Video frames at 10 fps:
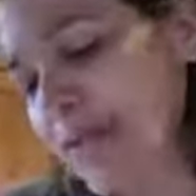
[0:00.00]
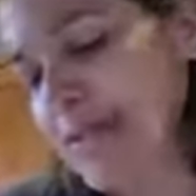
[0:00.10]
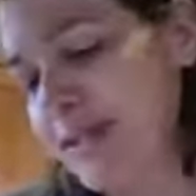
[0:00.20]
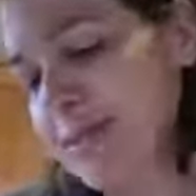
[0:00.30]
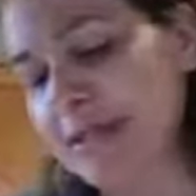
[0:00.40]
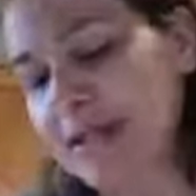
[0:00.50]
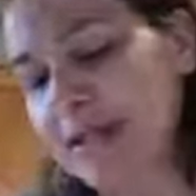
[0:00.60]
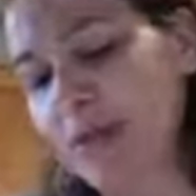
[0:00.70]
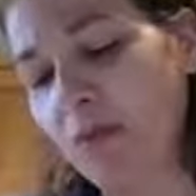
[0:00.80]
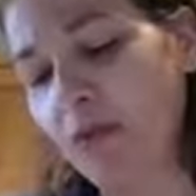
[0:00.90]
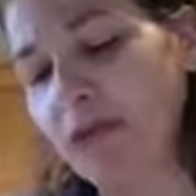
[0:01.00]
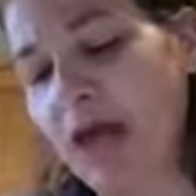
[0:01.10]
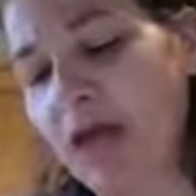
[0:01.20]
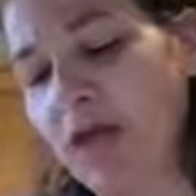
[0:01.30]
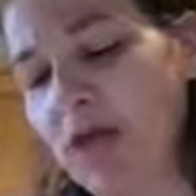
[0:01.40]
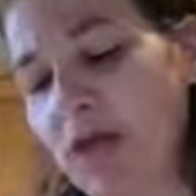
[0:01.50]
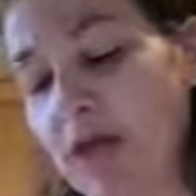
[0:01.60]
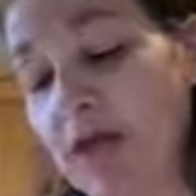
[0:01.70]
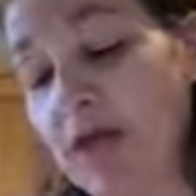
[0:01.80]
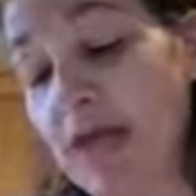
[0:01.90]
we ended up making more tacos
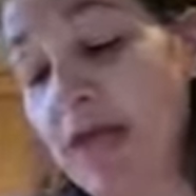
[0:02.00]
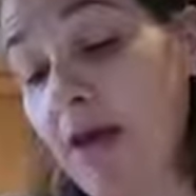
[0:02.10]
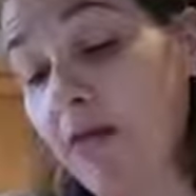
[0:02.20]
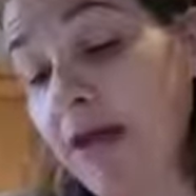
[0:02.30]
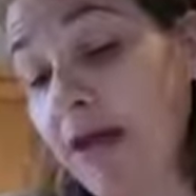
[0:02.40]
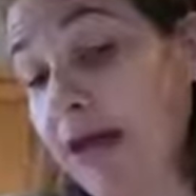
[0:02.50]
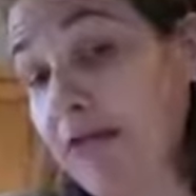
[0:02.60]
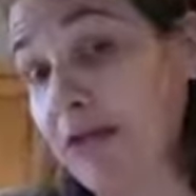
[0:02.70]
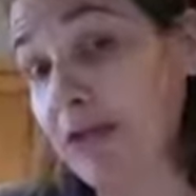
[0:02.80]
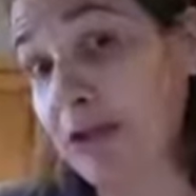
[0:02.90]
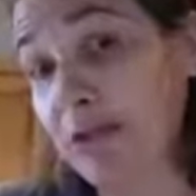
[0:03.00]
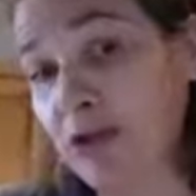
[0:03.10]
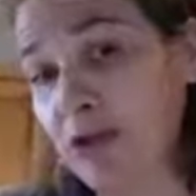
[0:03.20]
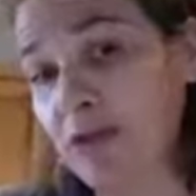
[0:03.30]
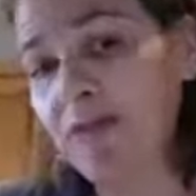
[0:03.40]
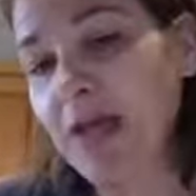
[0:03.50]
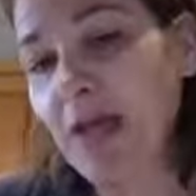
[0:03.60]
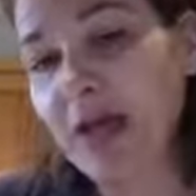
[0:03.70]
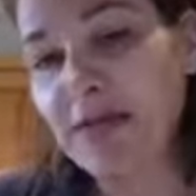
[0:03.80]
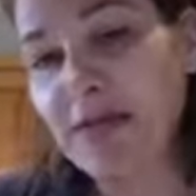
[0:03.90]
on Tuesday than we had originally planned to.
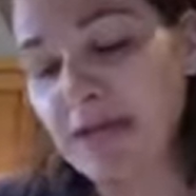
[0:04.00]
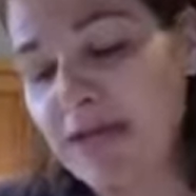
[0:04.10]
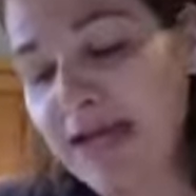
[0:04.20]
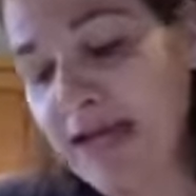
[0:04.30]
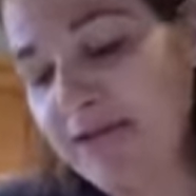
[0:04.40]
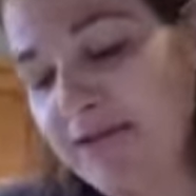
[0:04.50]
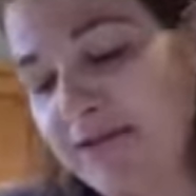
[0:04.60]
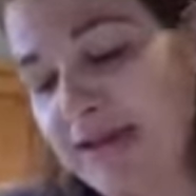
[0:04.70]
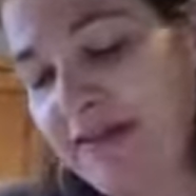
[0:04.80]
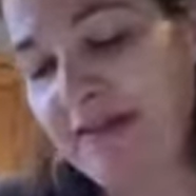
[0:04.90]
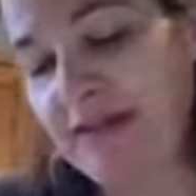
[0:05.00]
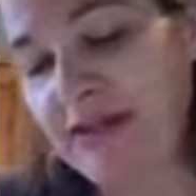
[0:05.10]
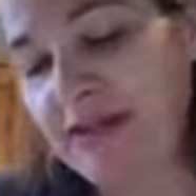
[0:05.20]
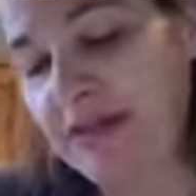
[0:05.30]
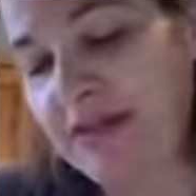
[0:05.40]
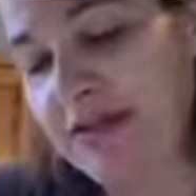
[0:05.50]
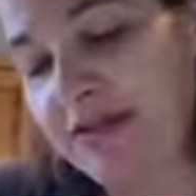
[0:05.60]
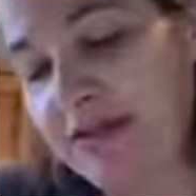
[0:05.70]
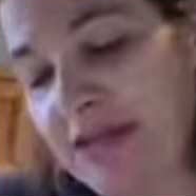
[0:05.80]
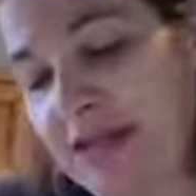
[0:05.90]
And so we ran out of half of the
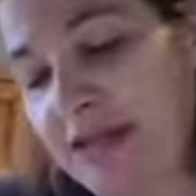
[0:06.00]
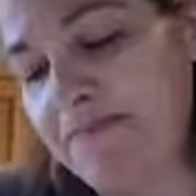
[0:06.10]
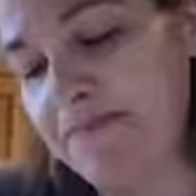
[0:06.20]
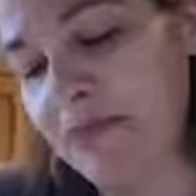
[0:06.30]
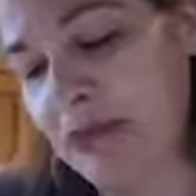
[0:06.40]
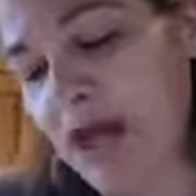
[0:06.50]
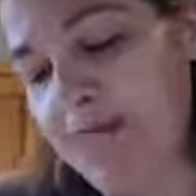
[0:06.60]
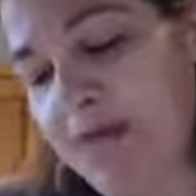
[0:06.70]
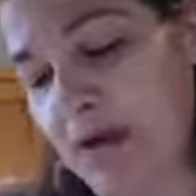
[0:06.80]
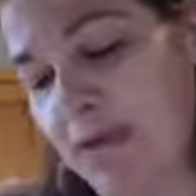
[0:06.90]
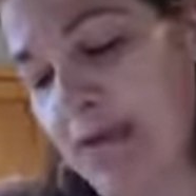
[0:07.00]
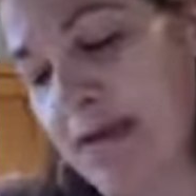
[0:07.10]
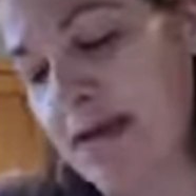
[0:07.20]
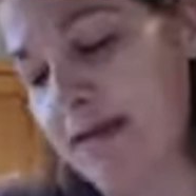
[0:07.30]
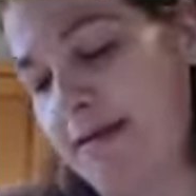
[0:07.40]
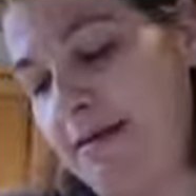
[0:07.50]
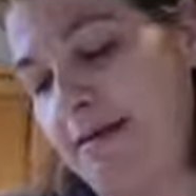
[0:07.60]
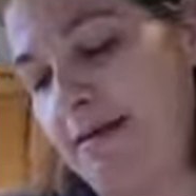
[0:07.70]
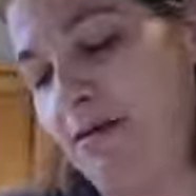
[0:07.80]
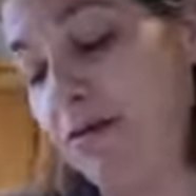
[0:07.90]
chop meat that we had,
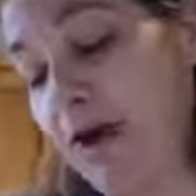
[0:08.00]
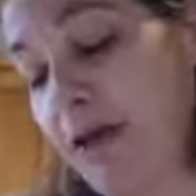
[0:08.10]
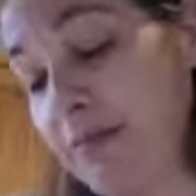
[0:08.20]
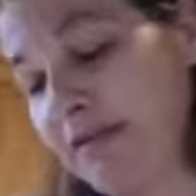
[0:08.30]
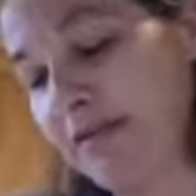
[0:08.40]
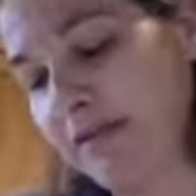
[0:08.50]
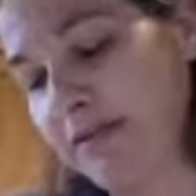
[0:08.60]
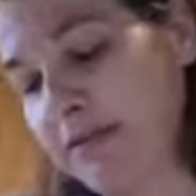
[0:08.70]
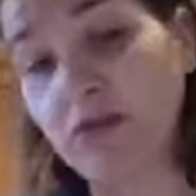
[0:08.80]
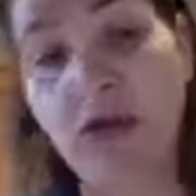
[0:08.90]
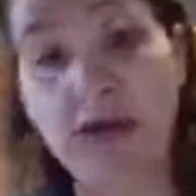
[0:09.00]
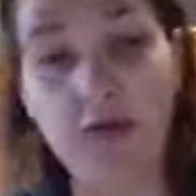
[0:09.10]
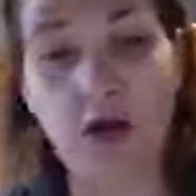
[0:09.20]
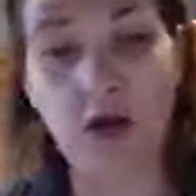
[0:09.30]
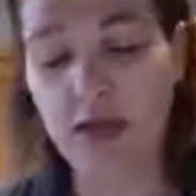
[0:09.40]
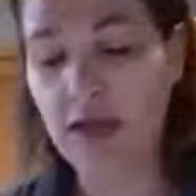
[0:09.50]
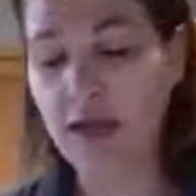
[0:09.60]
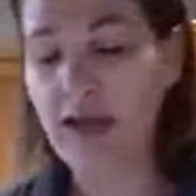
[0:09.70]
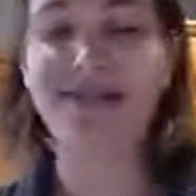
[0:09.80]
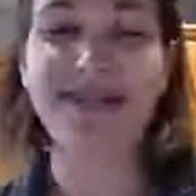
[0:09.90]
or ground beef, whatever you guys call it.
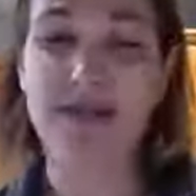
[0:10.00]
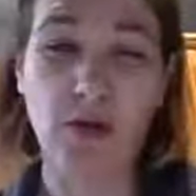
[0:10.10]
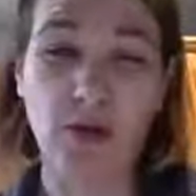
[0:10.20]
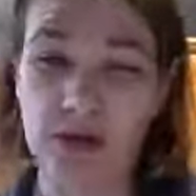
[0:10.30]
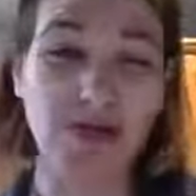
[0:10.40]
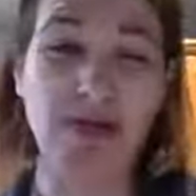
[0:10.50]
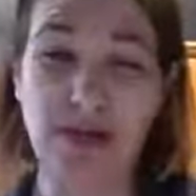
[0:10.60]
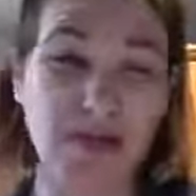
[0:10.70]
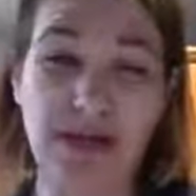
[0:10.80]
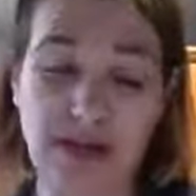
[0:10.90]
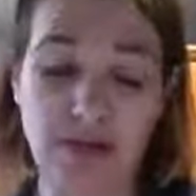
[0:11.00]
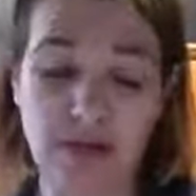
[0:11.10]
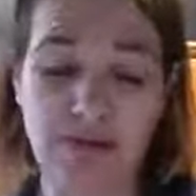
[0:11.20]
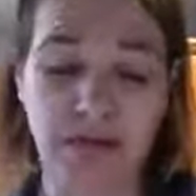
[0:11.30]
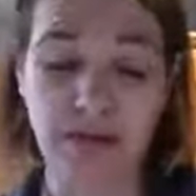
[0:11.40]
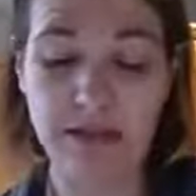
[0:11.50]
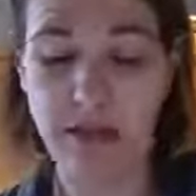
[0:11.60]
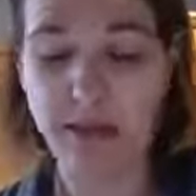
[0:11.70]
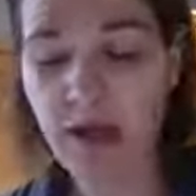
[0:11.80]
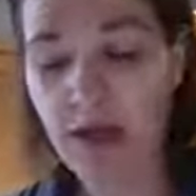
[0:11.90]
I'm an East Coaster, so it's chop meat,
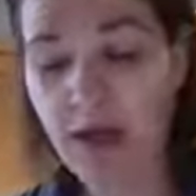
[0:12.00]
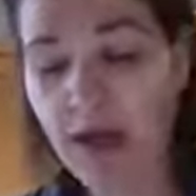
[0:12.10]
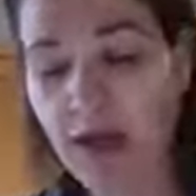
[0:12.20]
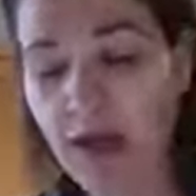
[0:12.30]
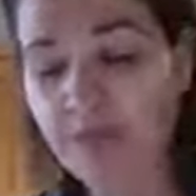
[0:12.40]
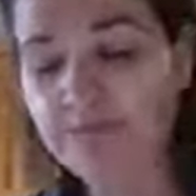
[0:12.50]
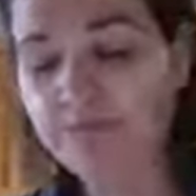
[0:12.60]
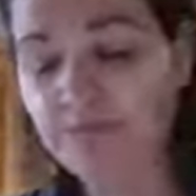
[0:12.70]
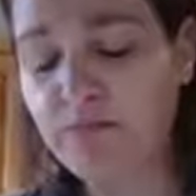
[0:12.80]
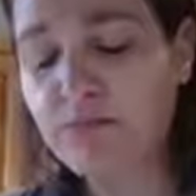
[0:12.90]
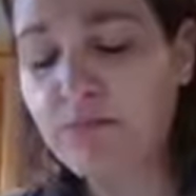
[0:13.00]
sorry. And